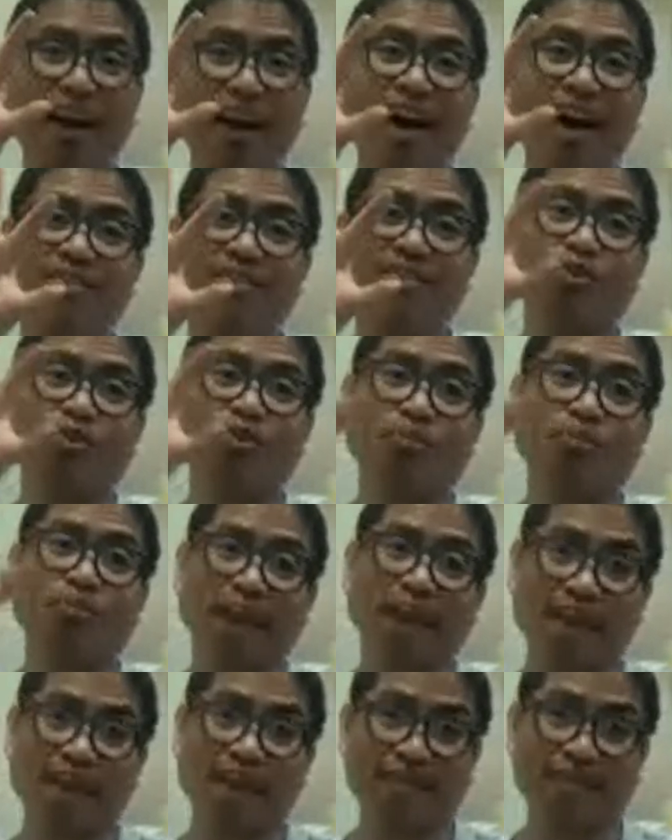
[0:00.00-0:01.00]

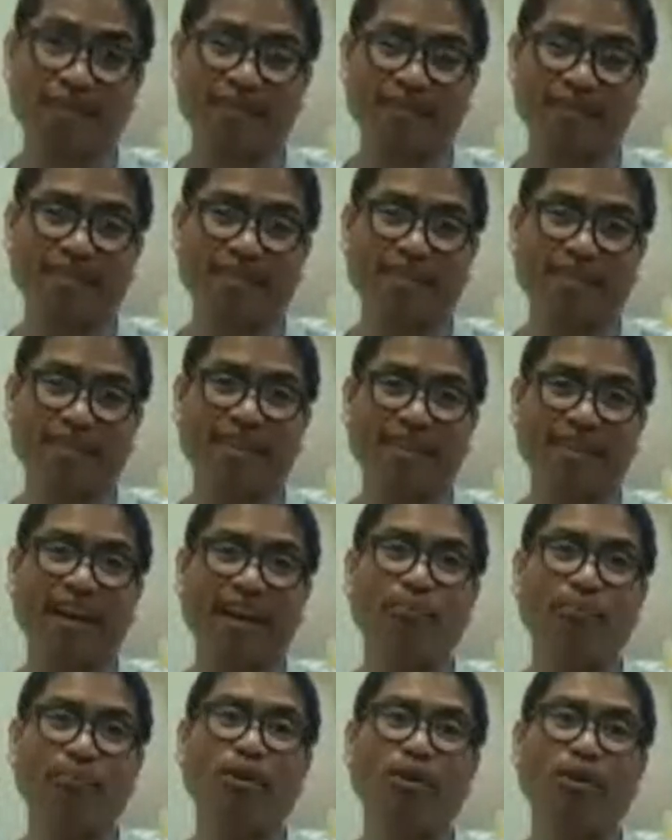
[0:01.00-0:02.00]
ascorbate,
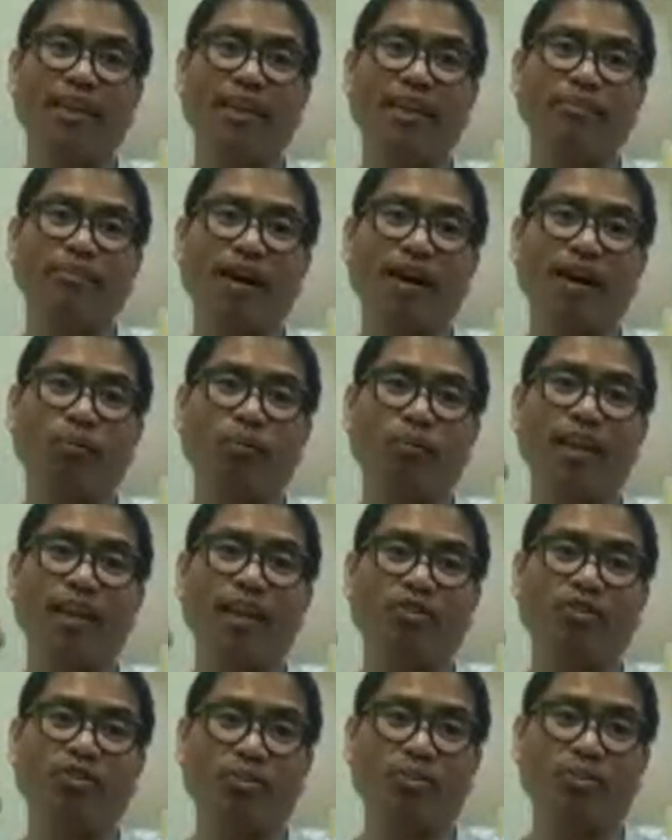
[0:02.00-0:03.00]
poly, uh,
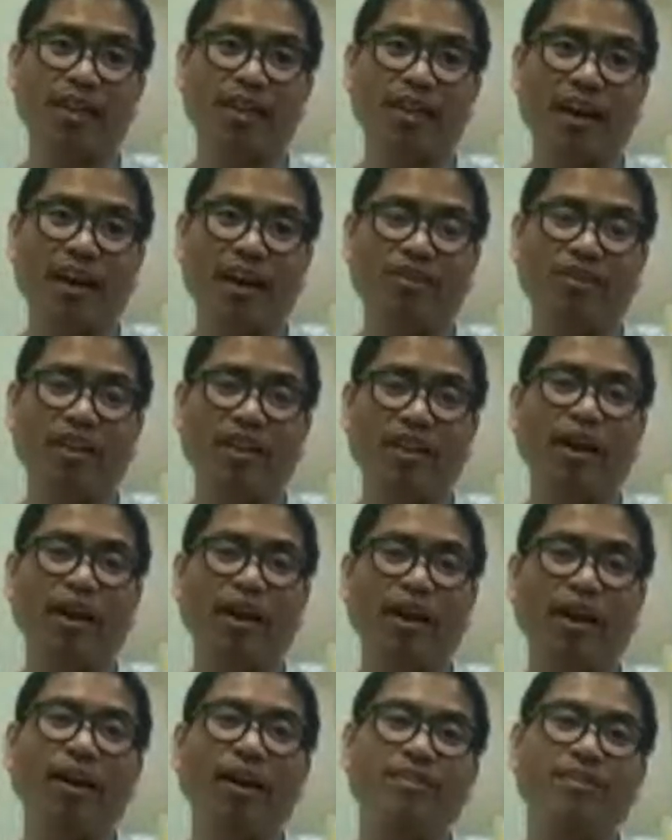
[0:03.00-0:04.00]
polyatomic ion,
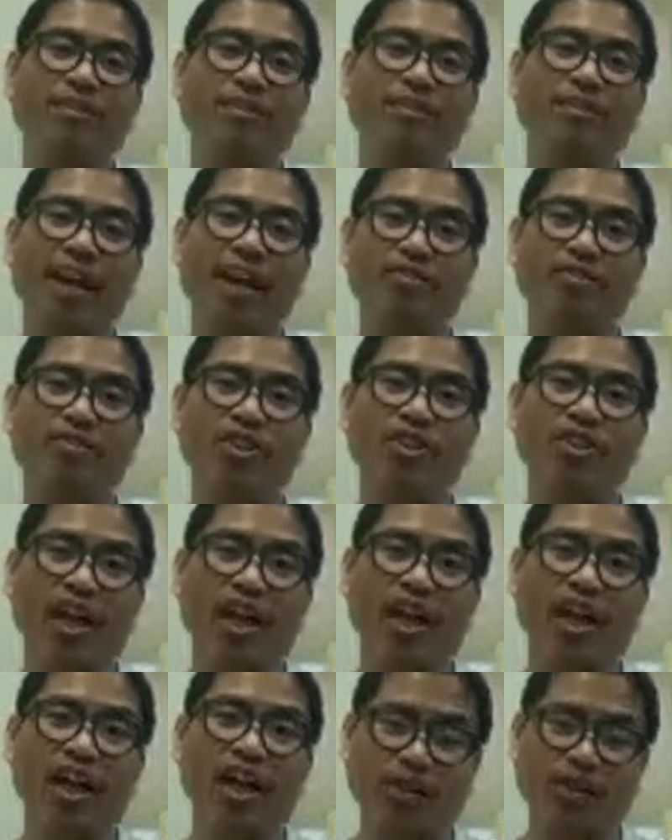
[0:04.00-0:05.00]
plus the hydrogen
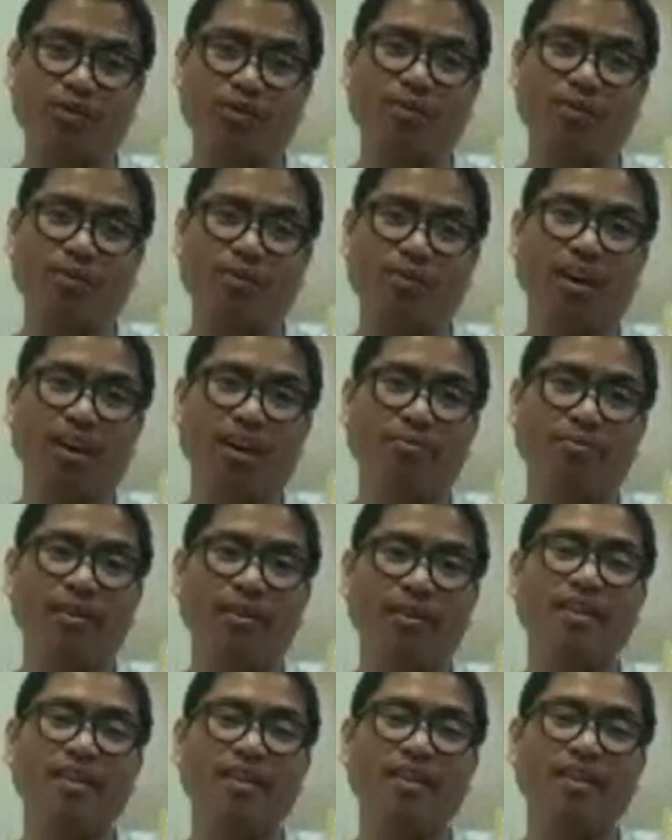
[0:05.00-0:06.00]
ion, it will
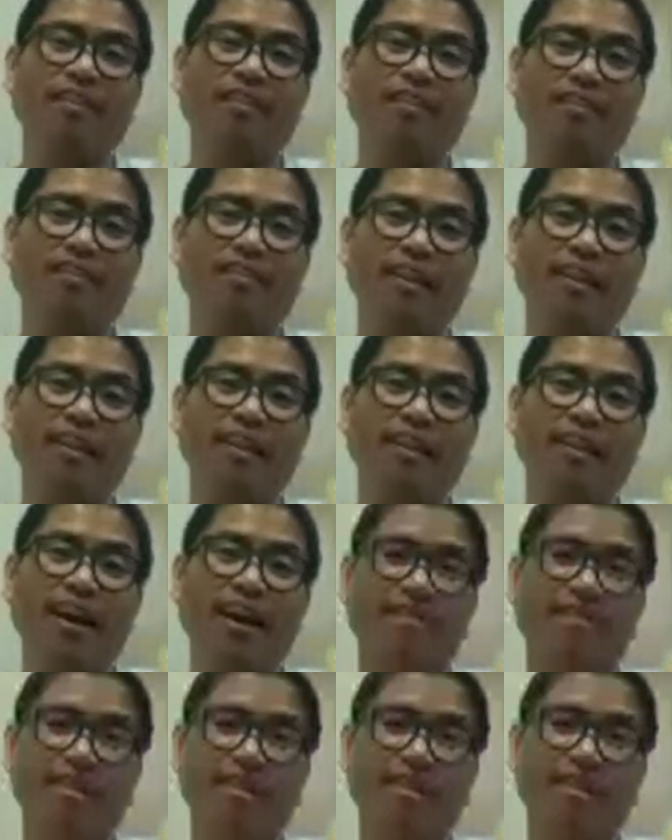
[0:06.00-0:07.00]
become citric
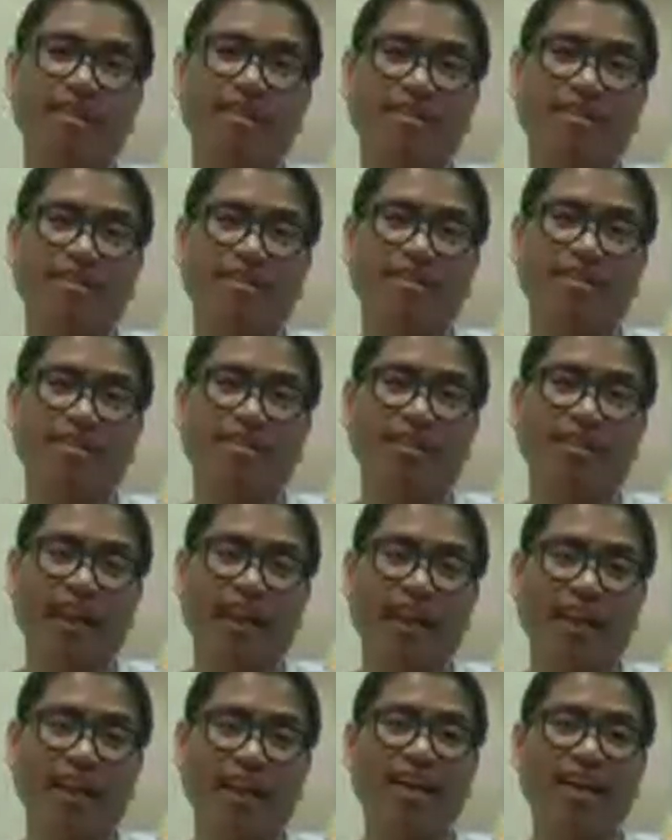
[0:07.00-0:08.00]
acid.
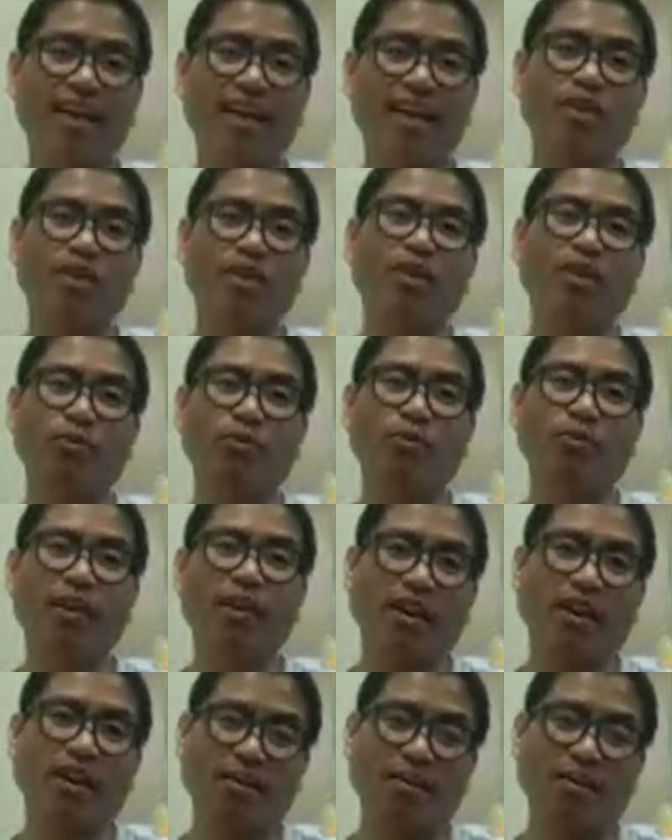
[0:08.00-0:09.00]
Okay, so it will now
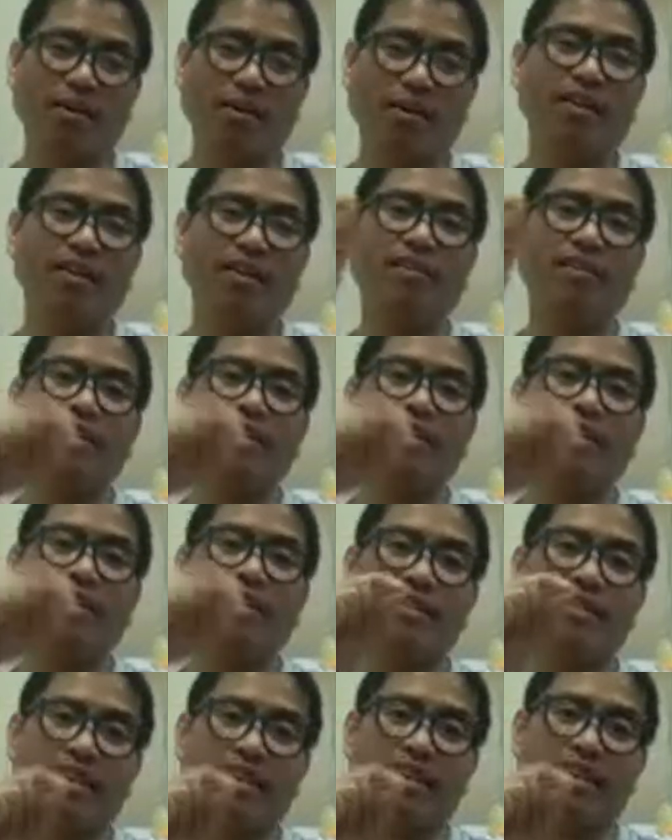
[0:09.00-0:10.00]
become
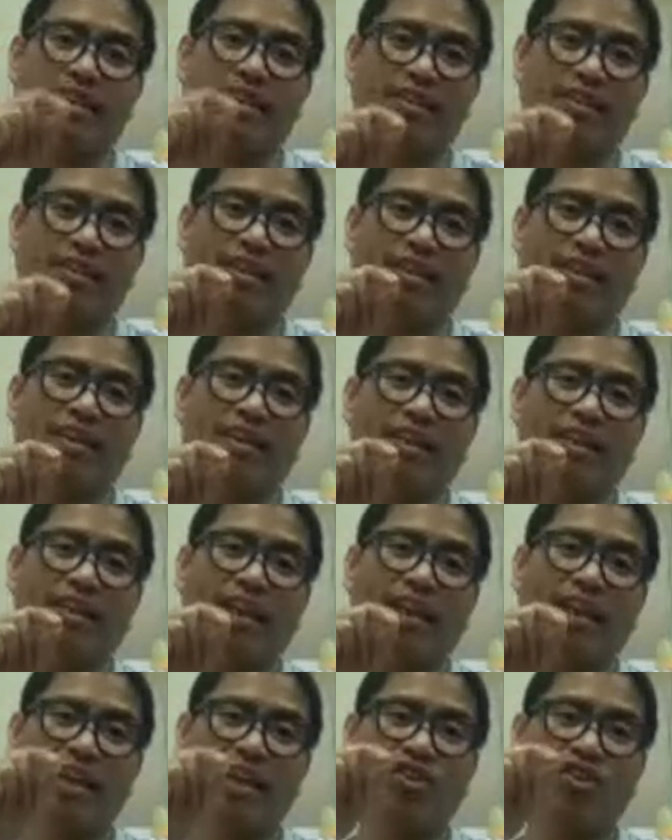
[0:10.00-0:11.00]

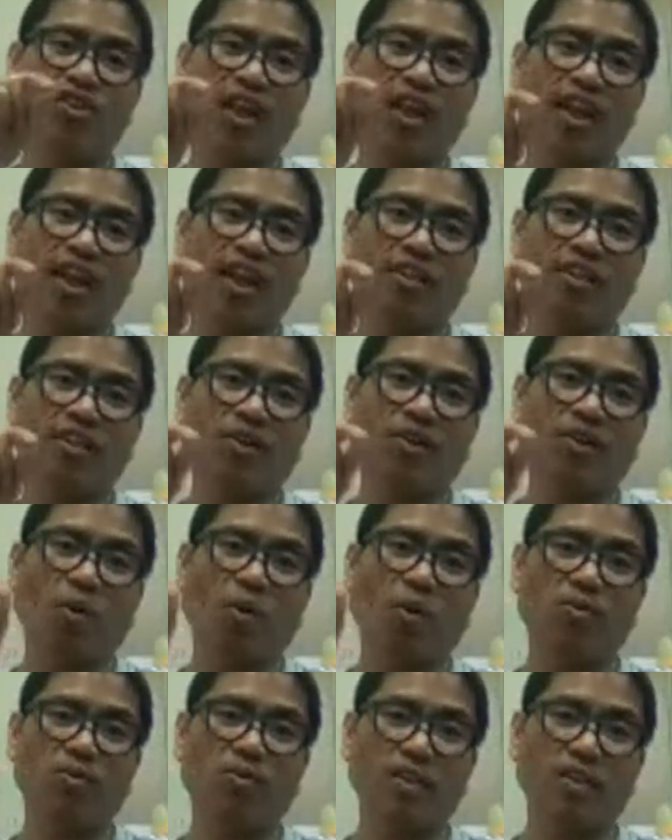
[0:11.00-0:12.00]

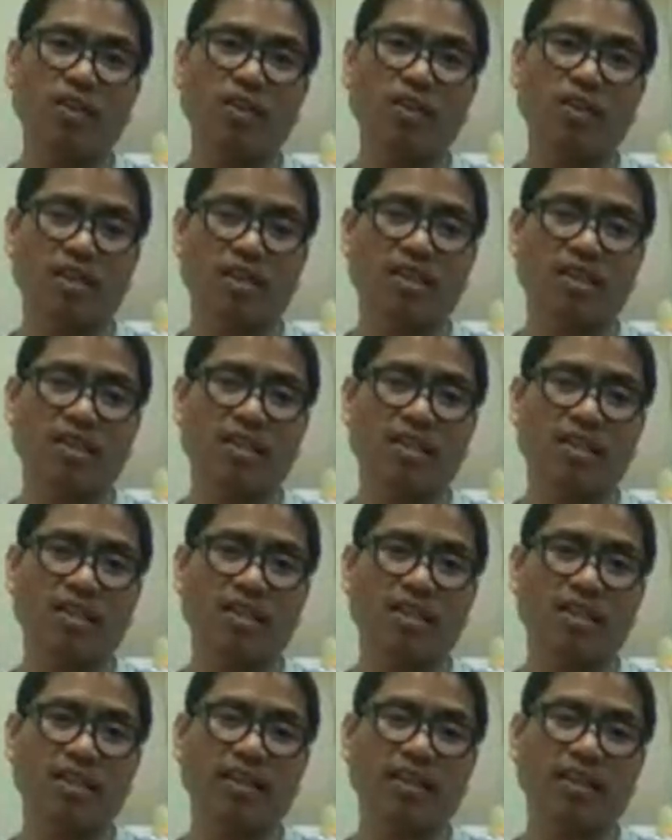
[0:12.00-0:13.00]
C6H8O6.
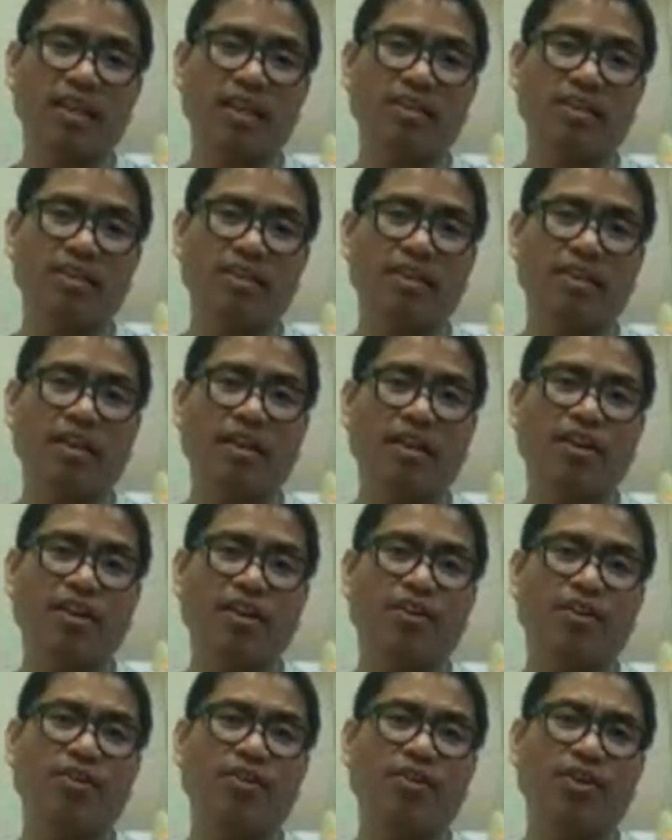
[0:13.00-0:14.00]
That is
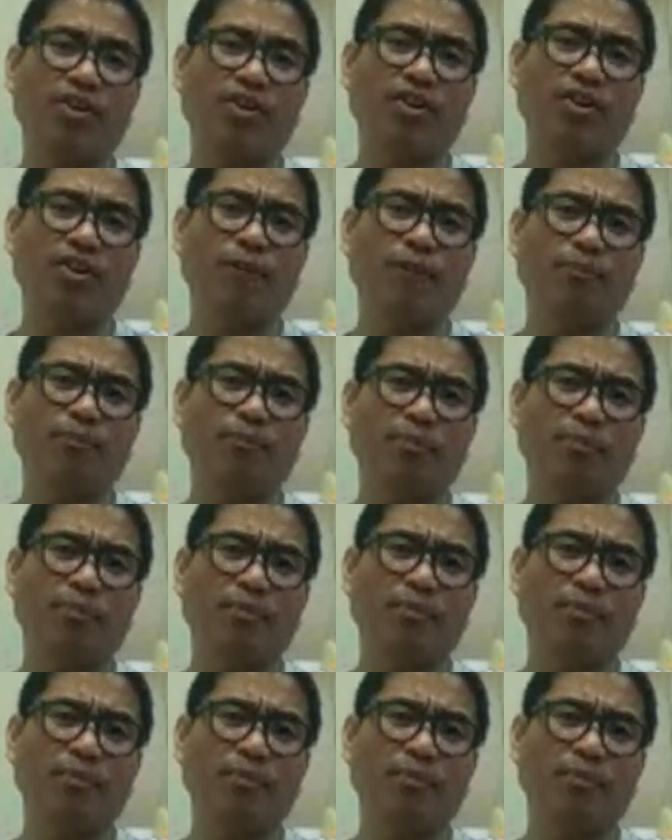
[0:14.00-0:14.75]
the,